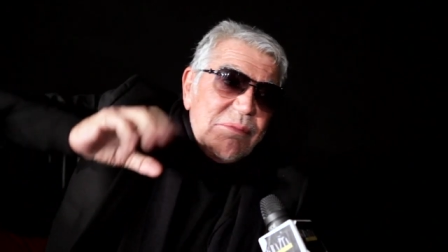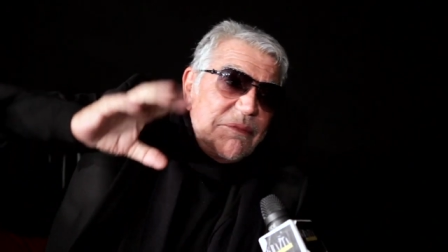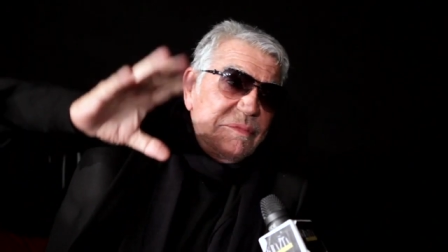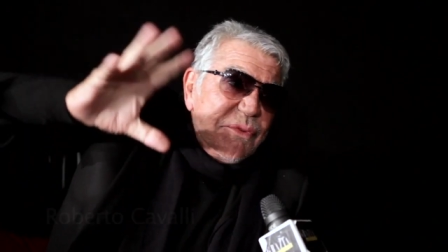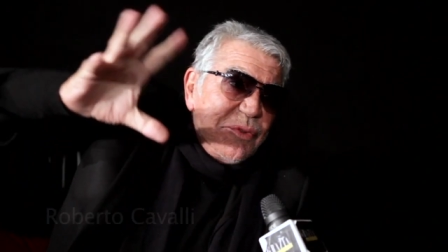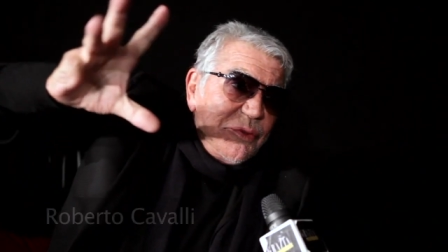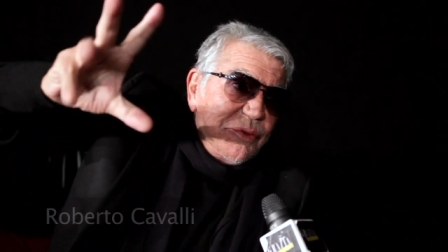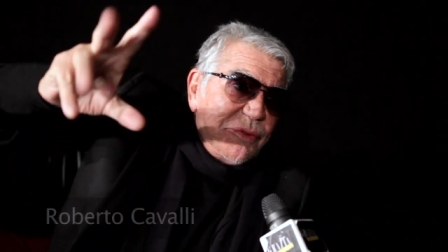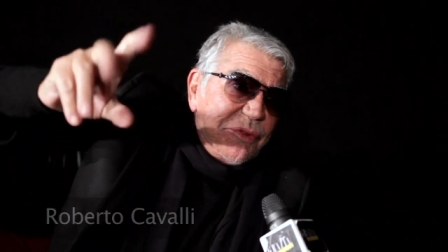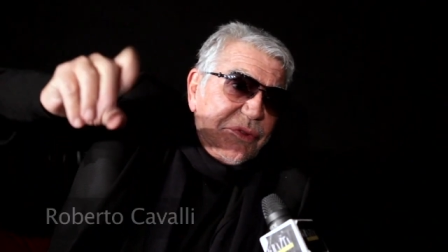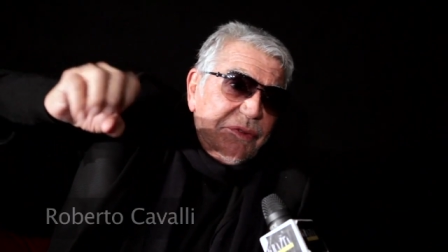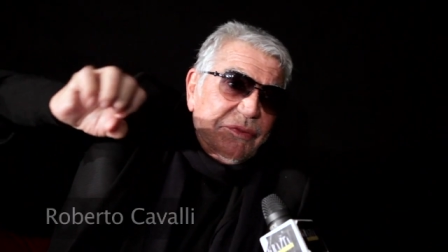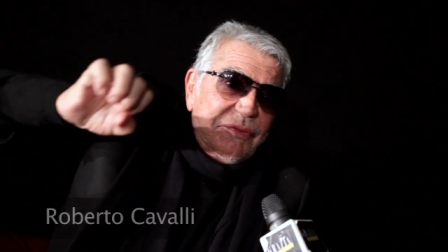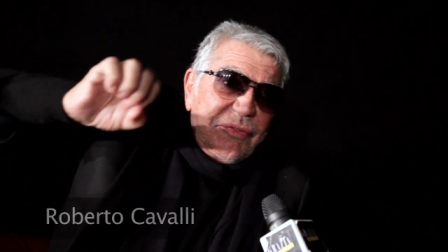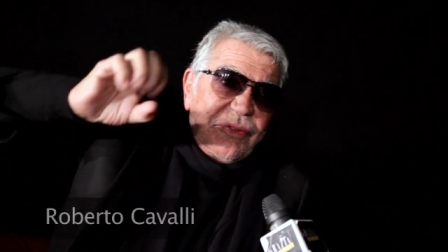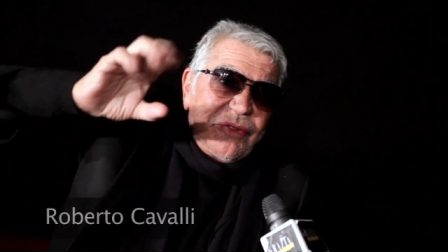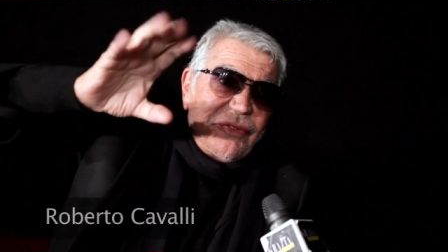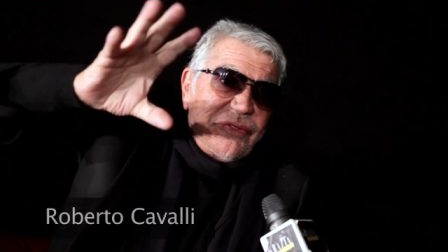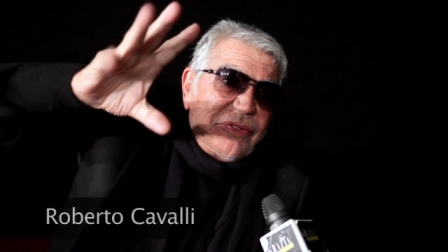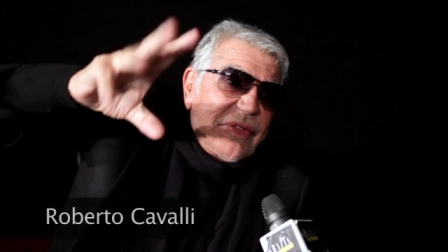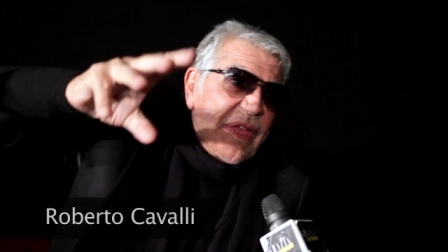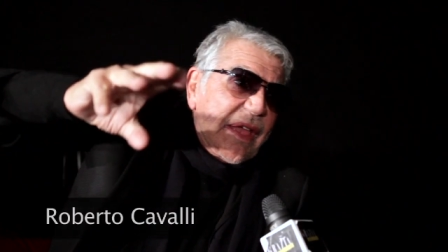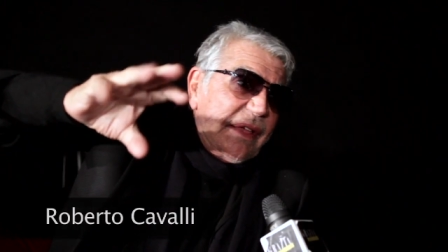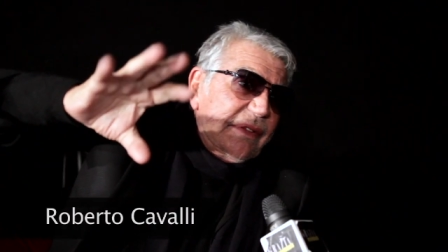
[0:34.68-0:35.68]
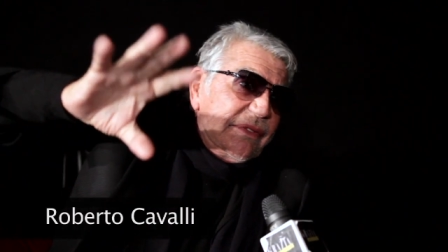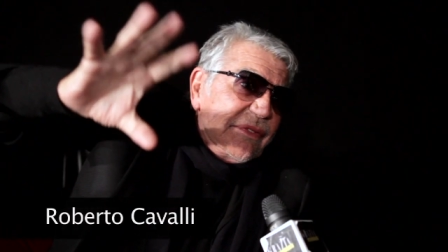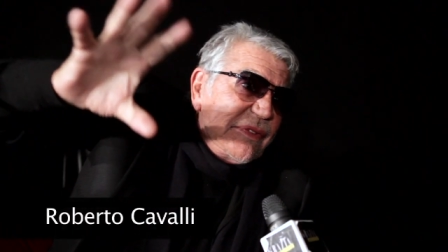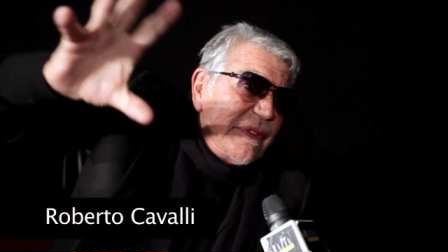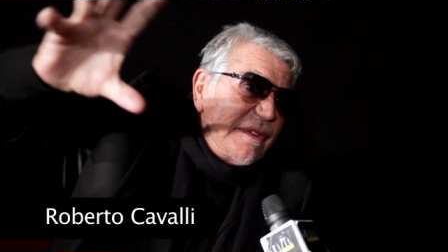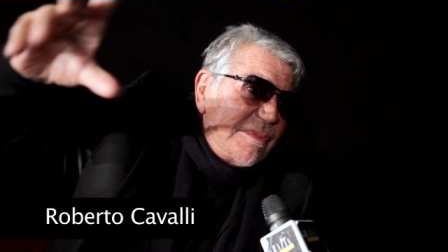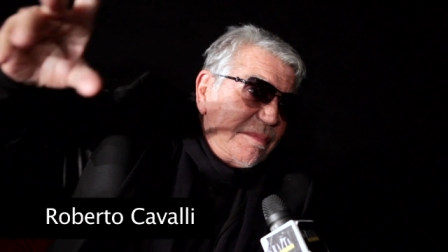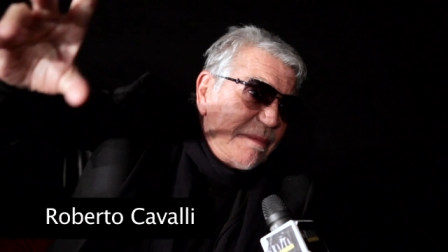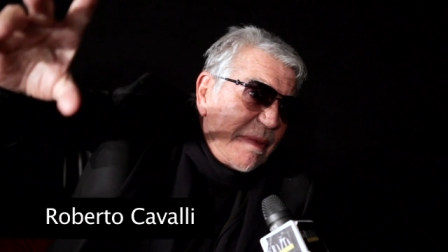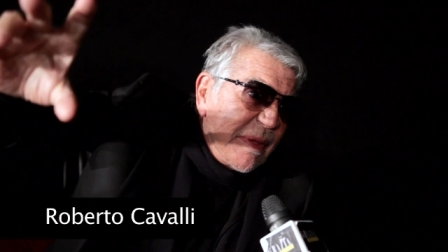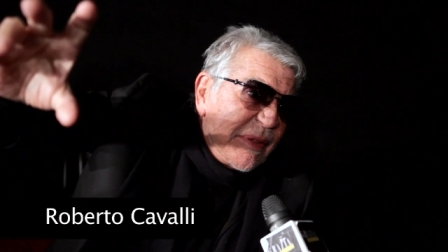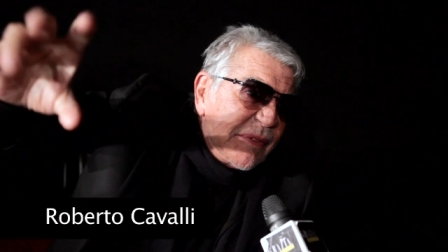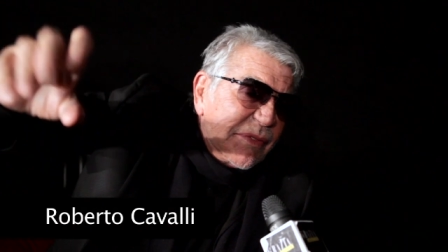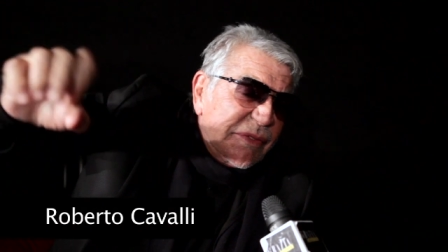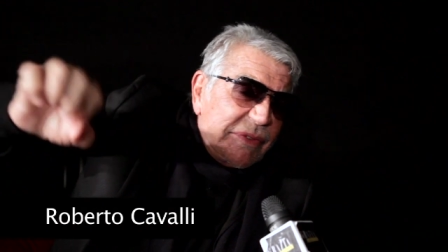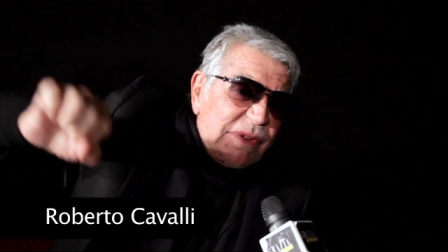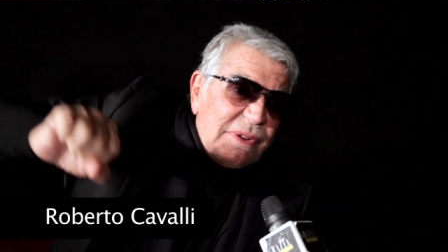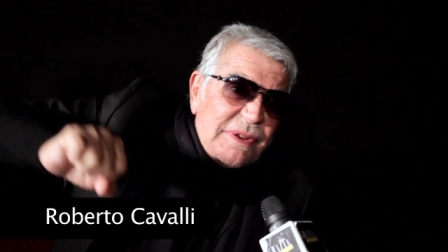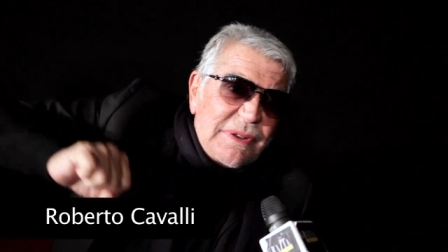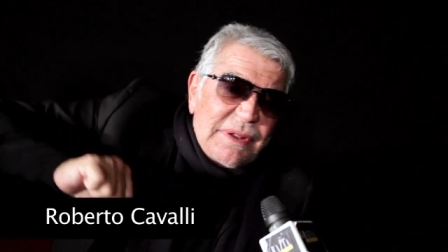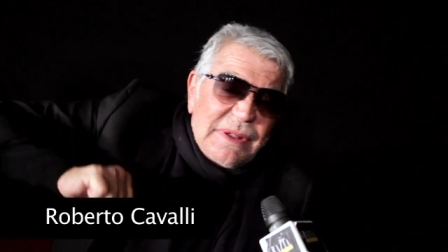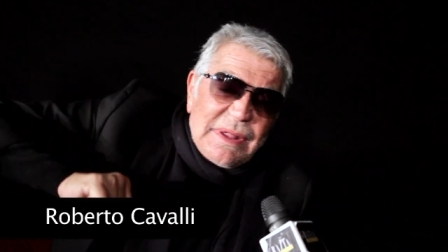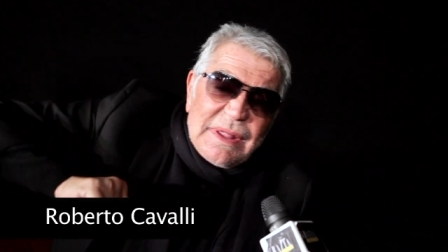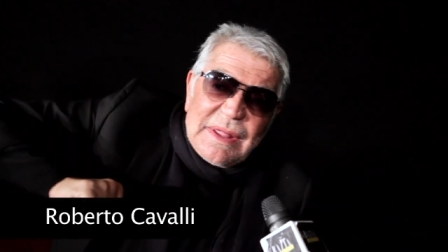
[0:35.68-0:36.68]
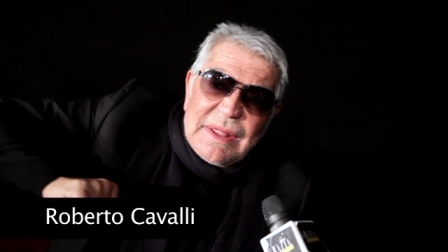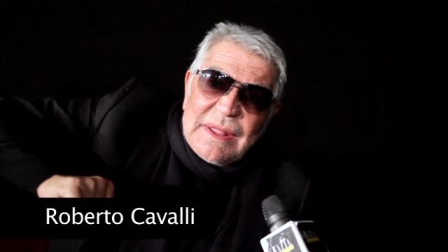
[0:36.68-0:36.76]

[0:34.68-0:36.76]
beautiful, sexy, special,